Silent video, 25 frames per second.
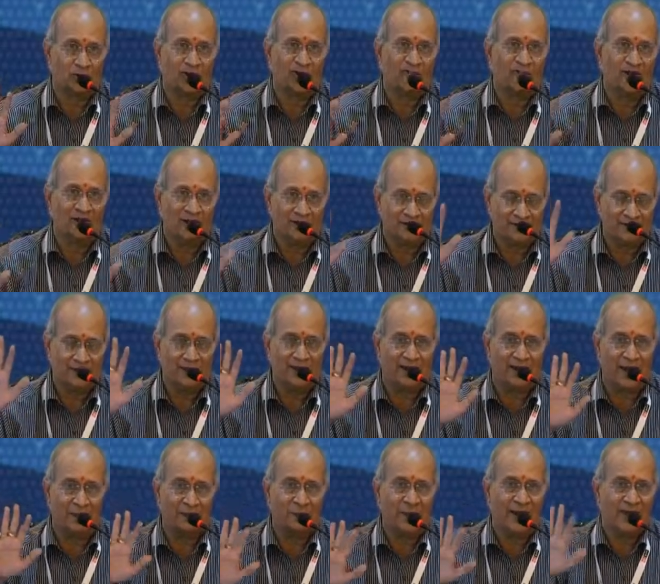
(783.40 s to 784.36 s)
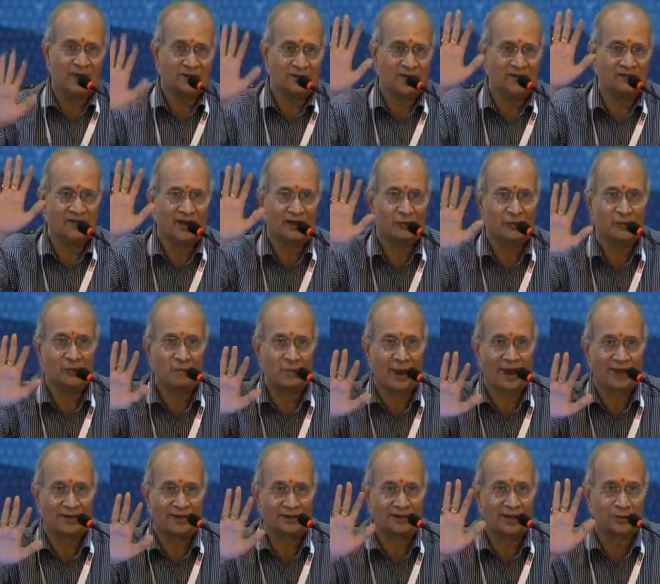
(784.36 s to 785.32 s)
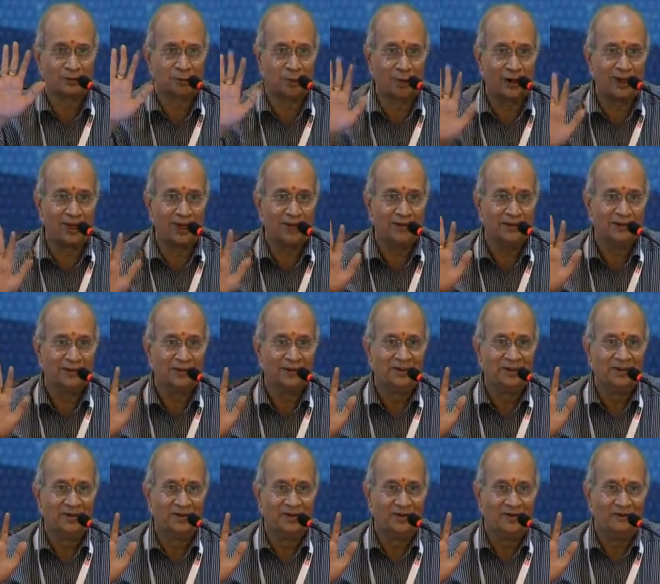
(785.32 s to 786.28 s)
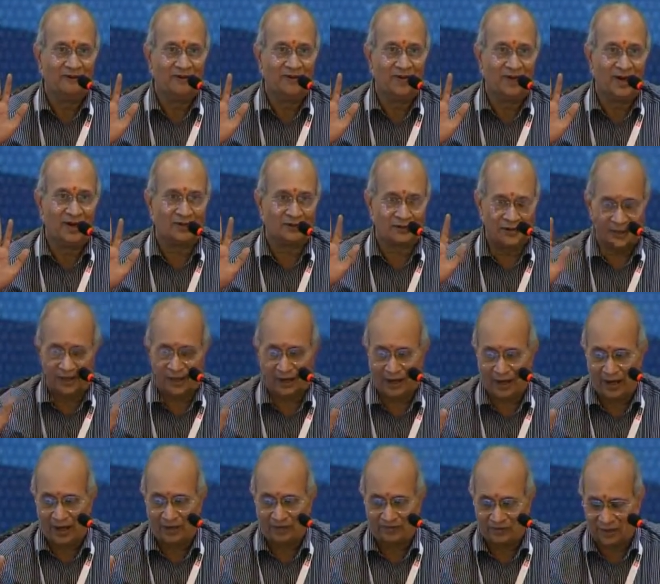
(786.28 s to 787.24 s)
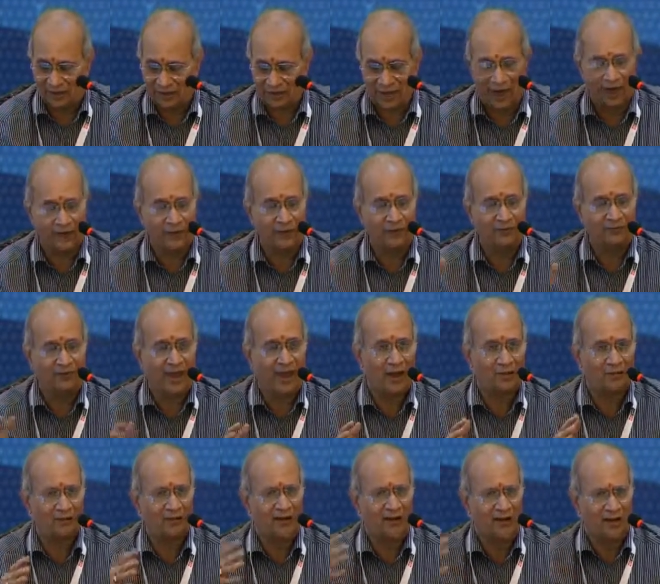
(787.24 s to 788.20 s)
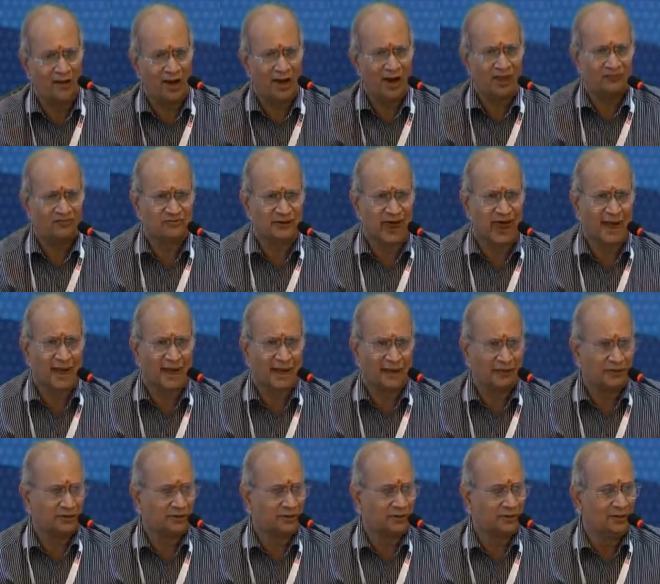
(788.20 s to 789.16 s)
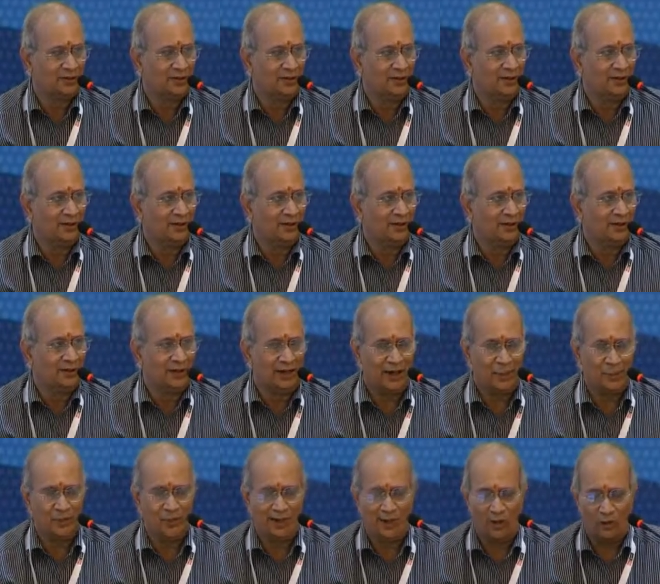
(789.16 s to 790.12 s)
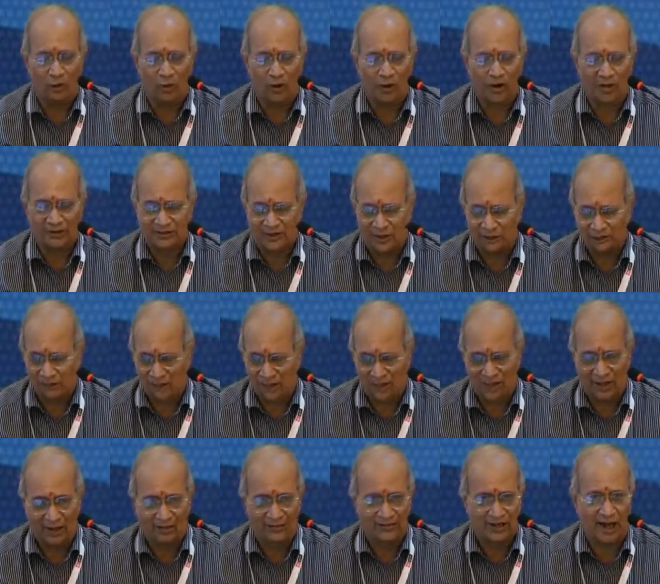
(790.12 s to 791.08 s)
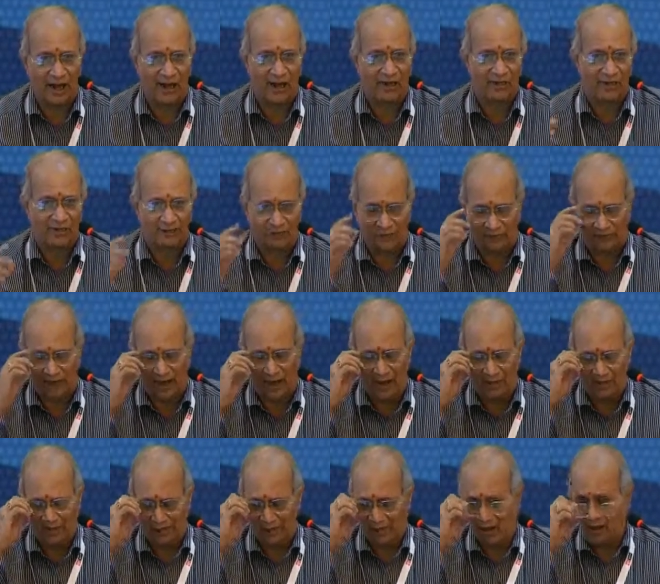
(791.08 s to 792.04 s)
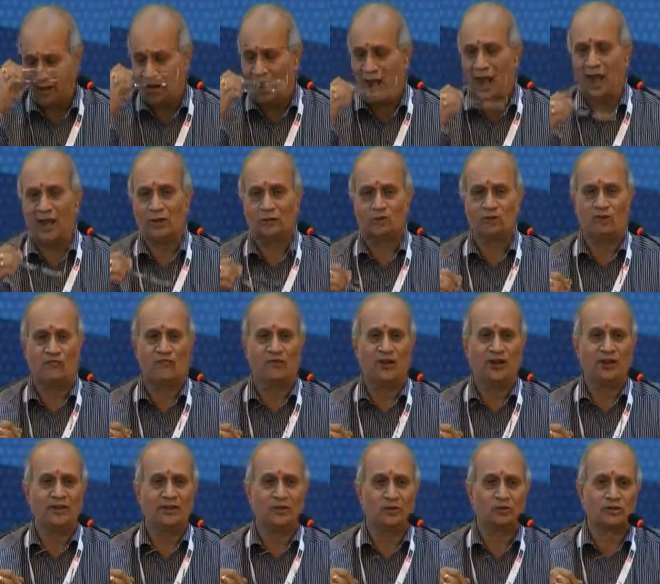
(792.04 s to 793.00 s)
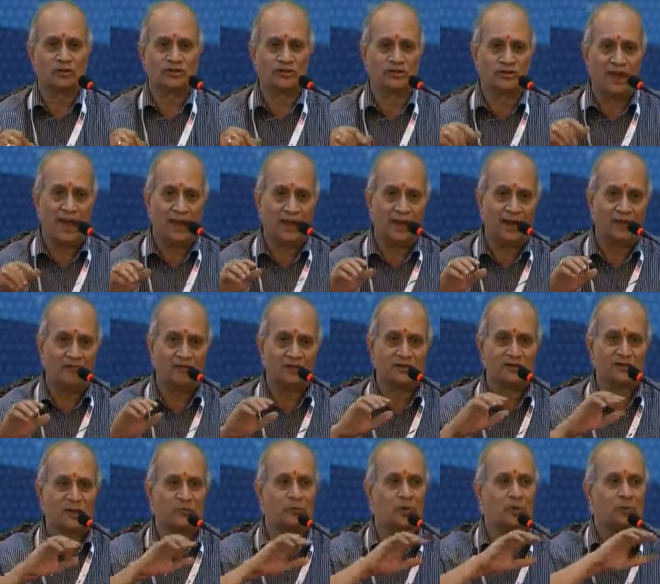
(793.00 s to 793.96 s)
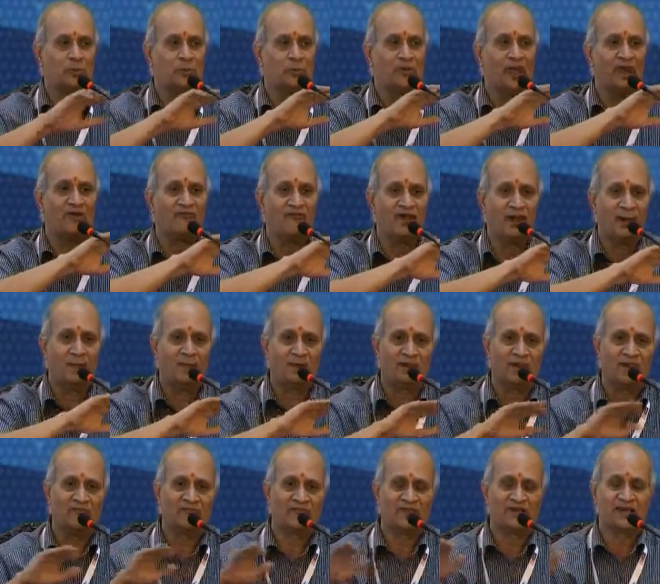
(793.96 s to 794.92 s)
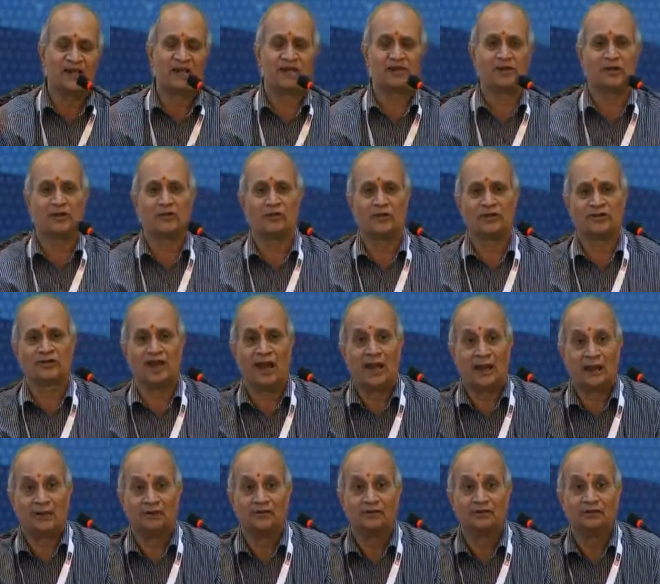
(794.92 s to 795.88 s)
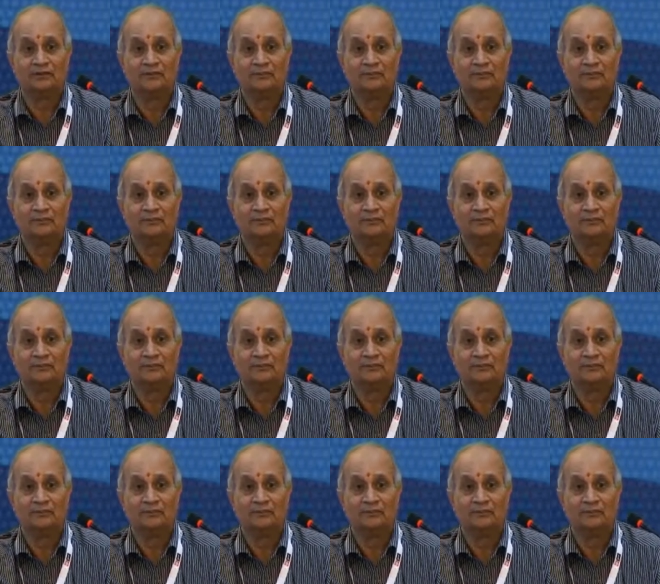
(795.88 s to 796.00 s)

that we'll see the compliance of their good practices only. We'll not see the kind of things. I think we have a lot of standards. Let me give one example here, standards. We have ISO 14000 standard, which is supposed to be environmental physical security standards,